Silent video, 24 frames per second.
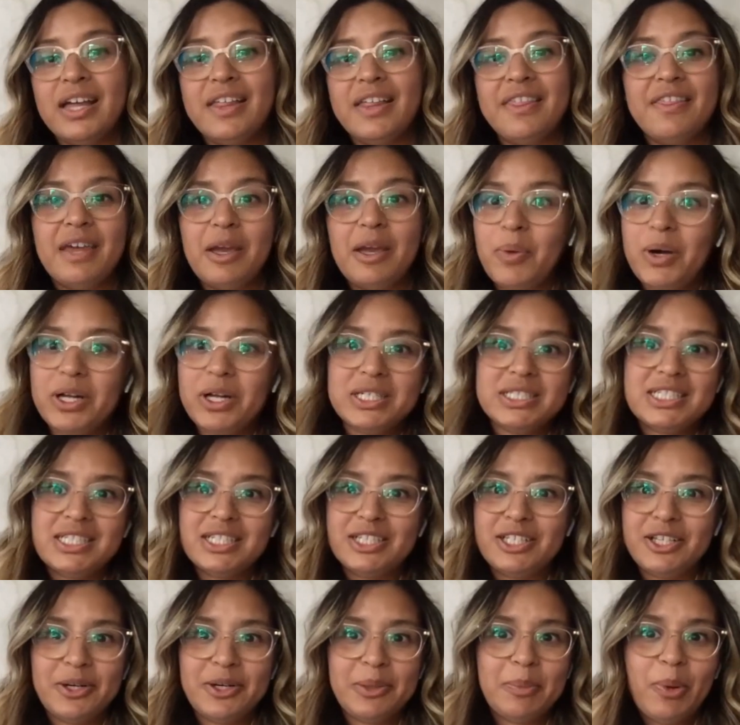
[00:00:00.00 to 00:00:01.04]
They wanted to
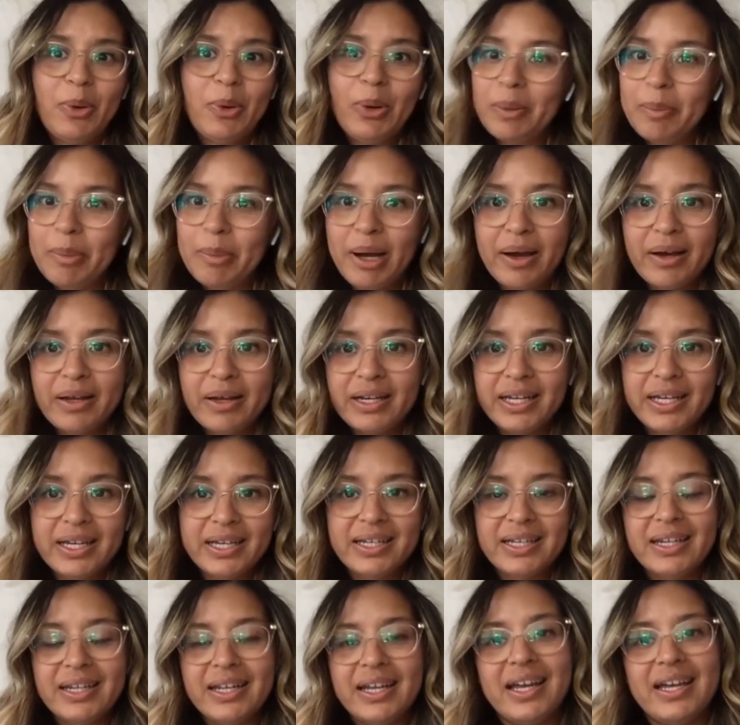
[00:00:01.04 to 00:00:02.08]
learn more about
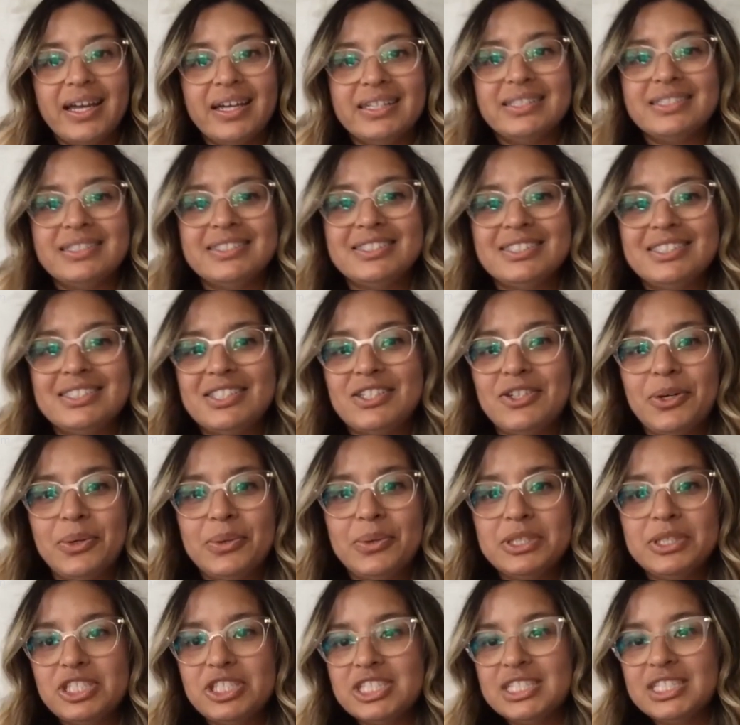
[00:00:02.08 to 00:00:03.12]
it. And so
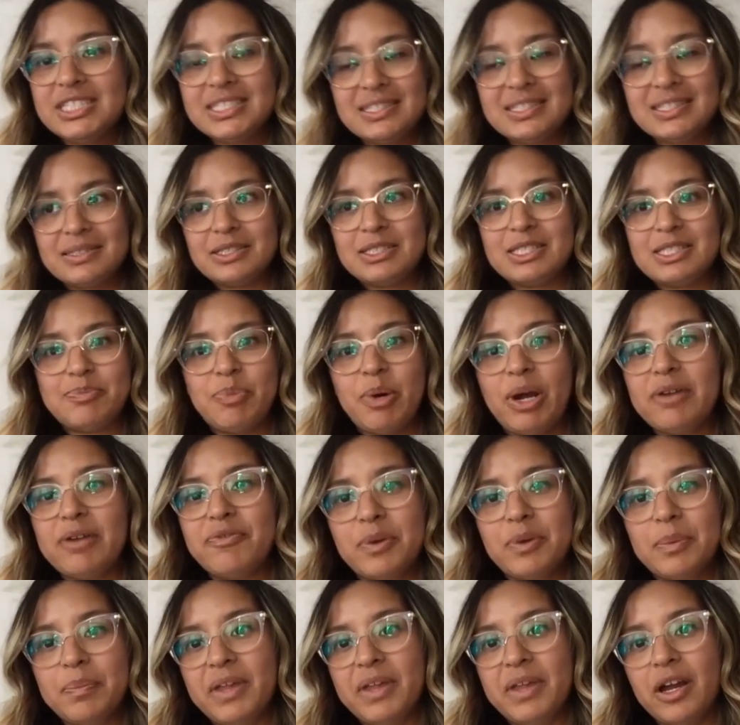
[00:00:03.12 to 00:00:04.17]
it just spread
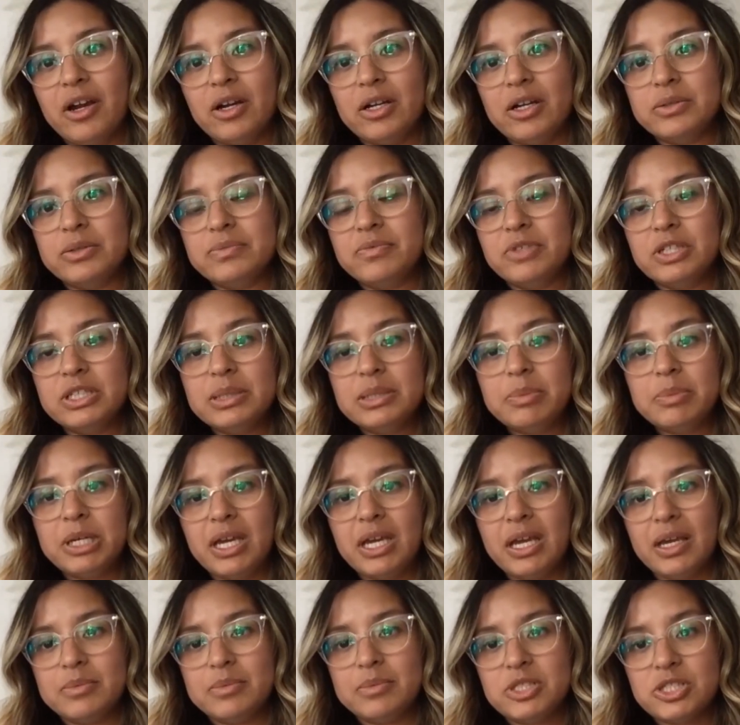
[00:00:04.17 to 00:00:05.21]
from there, and it really
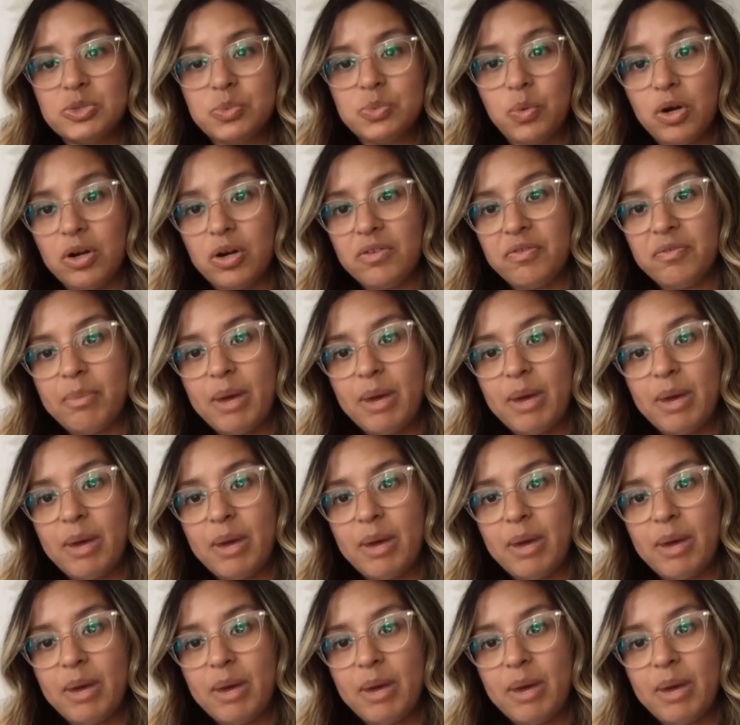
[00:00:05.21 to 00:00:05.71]
became just word of